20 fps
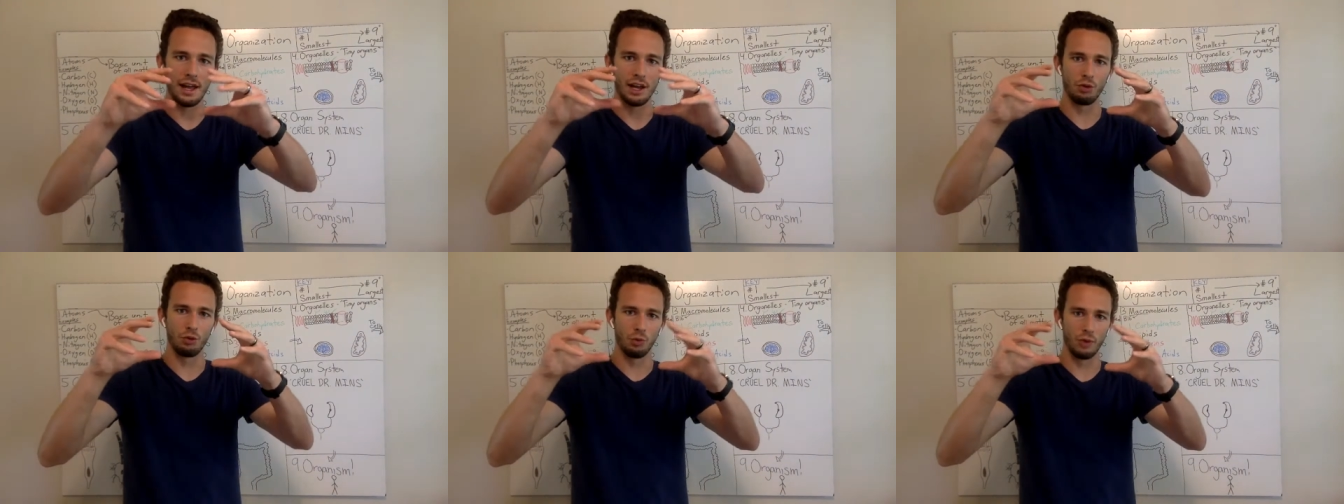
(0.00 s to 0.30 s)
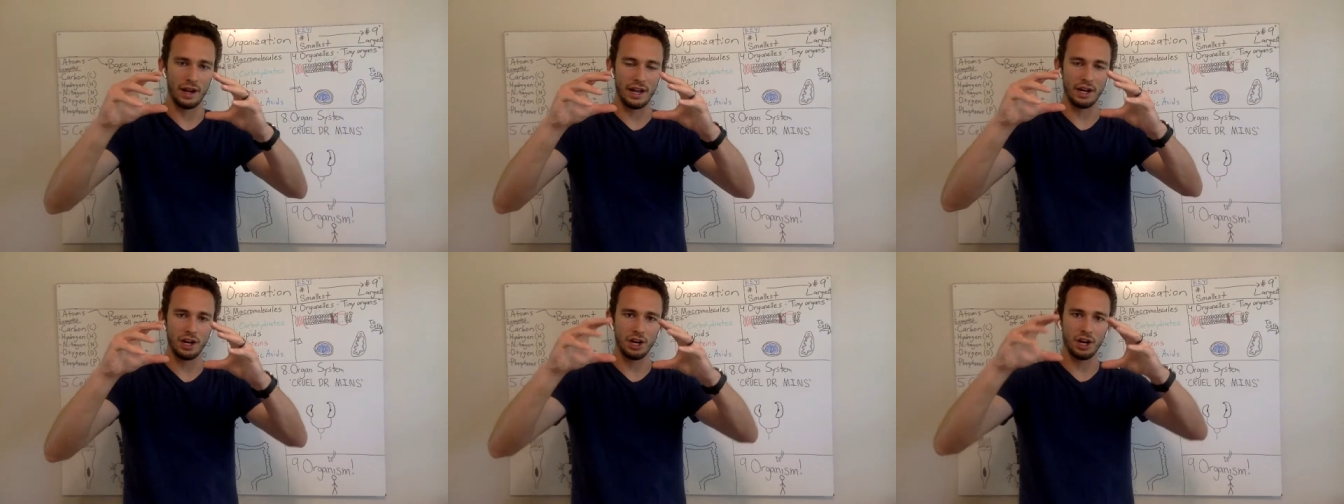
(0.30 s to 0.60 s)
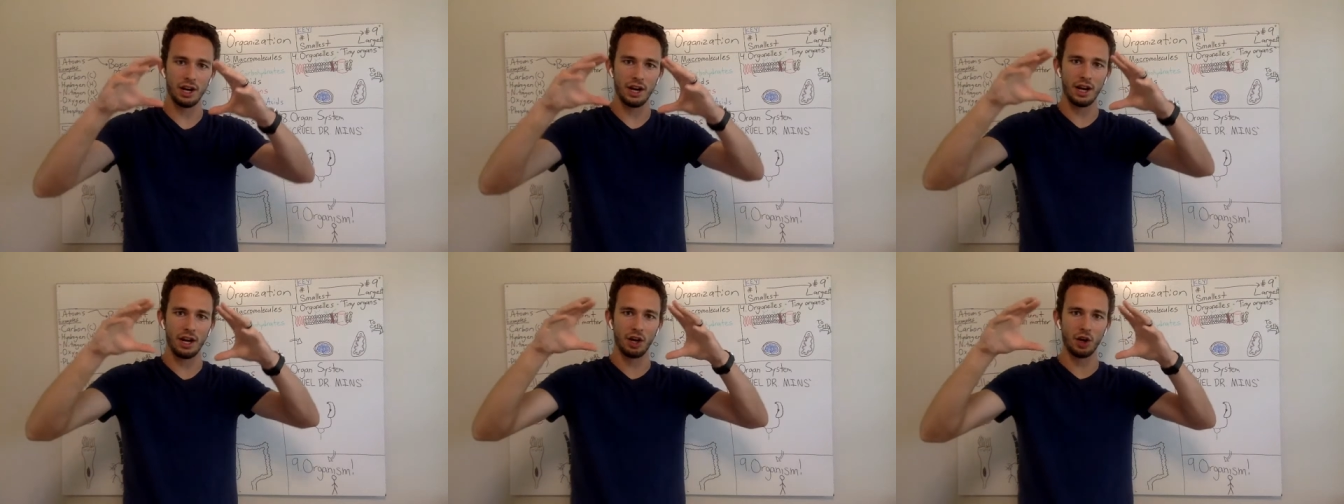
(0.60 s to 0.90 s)
a
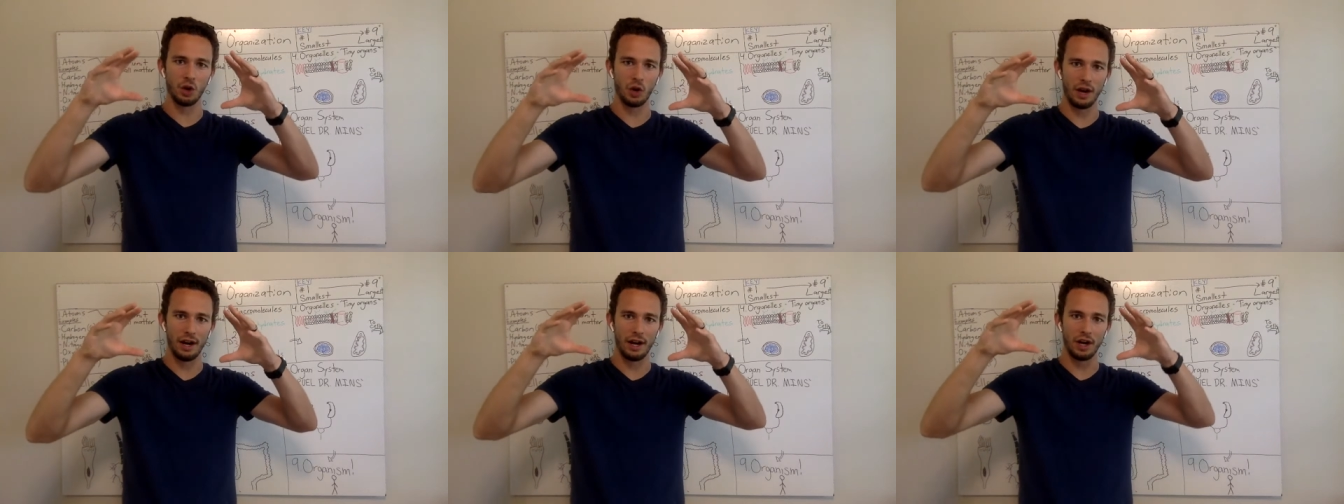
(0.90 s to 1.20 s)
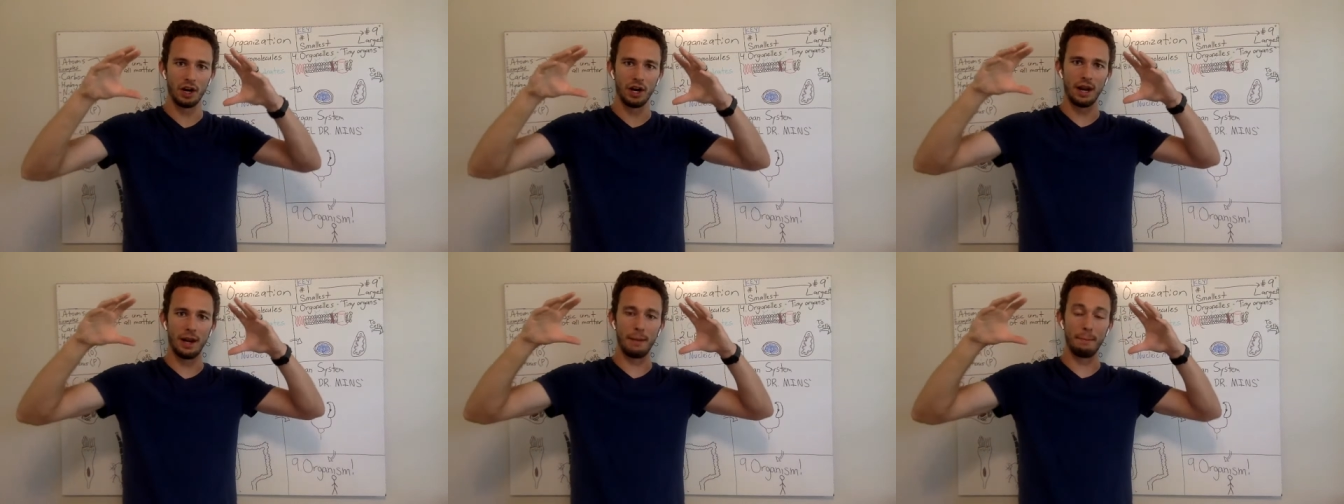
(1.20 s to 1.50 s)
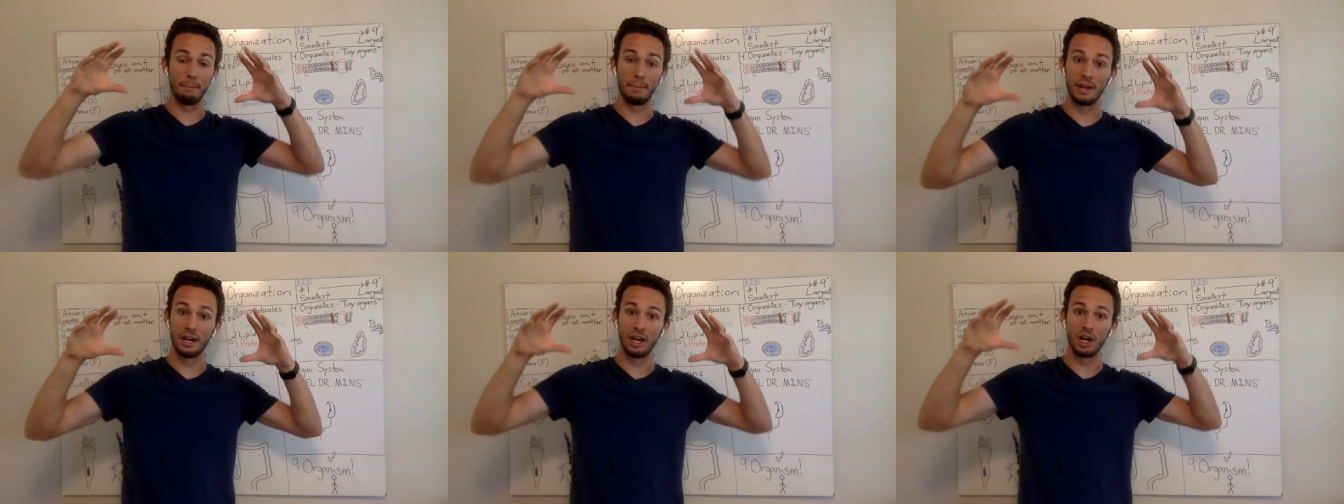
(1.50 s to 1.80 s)
greater and greater
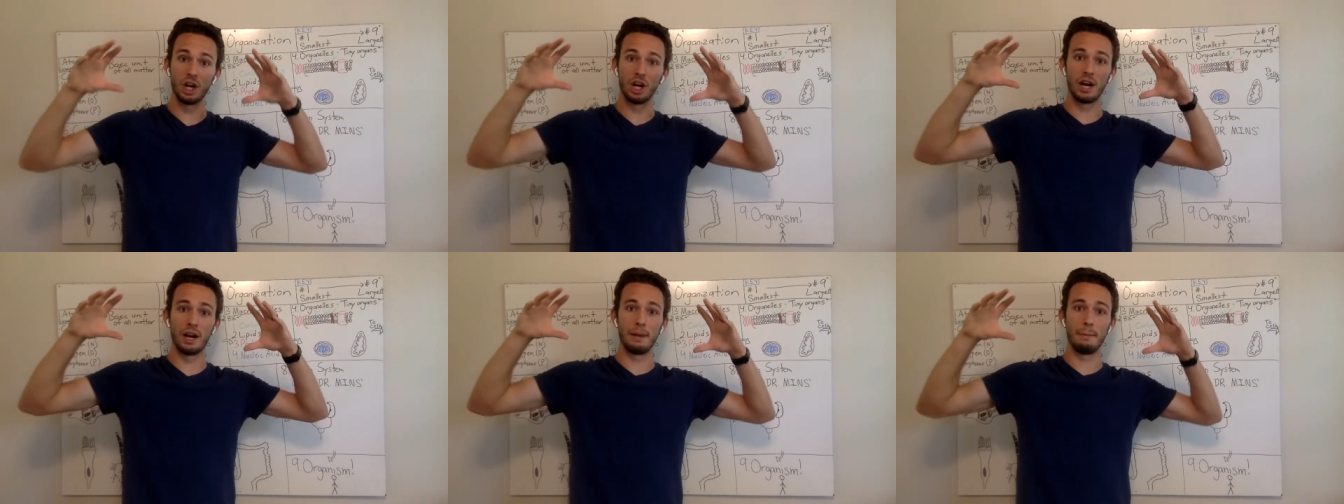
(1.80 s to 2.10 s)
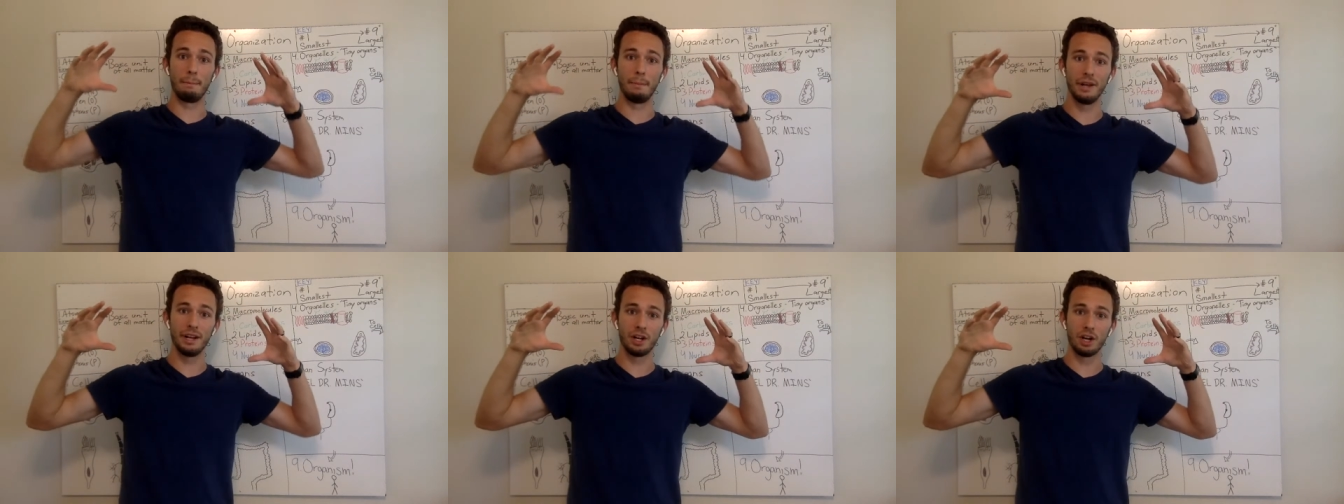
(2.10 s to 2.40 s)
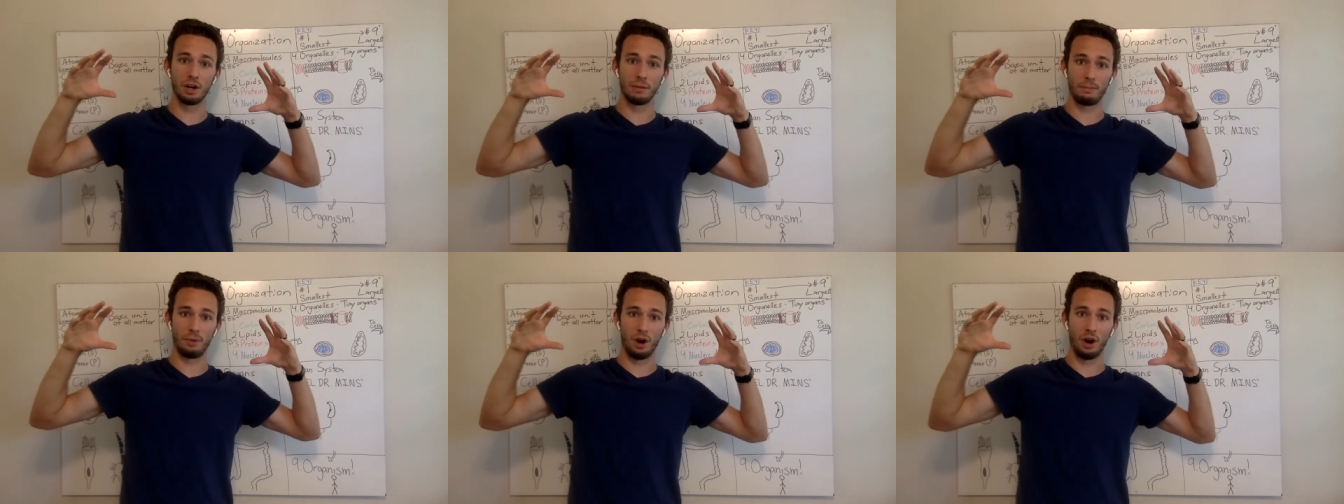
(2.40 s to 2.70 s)
and bigger and
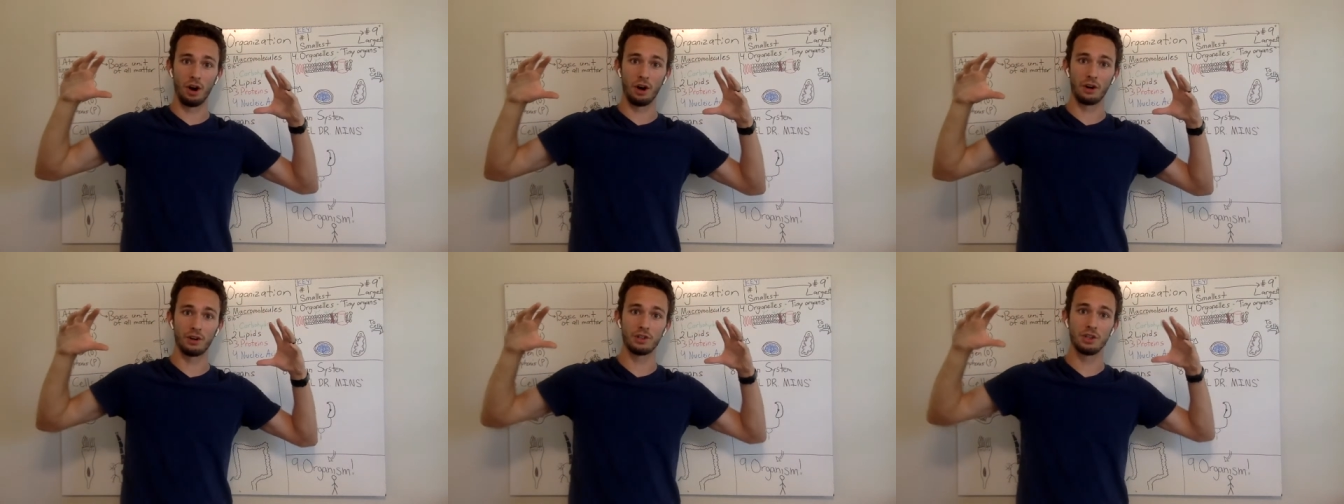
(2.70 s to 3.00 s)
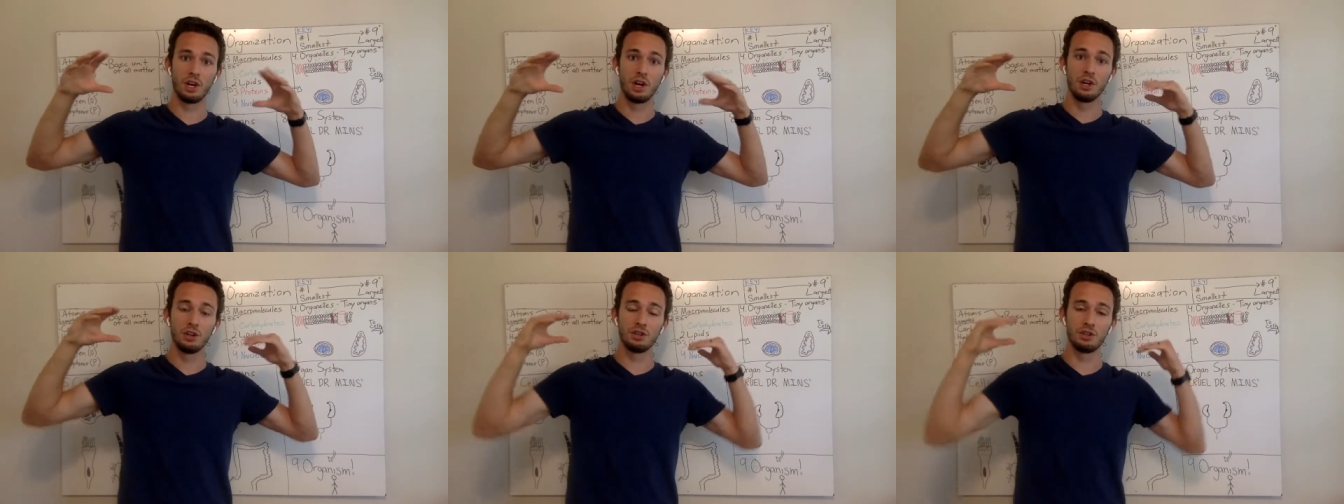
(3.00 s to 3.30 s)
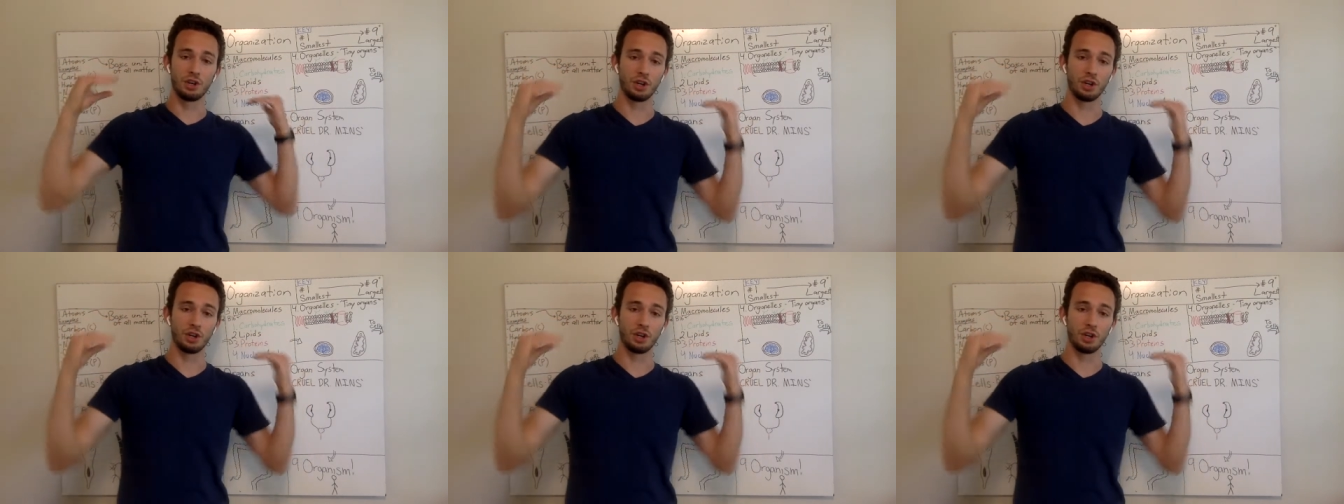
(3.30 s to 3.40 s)
bigger part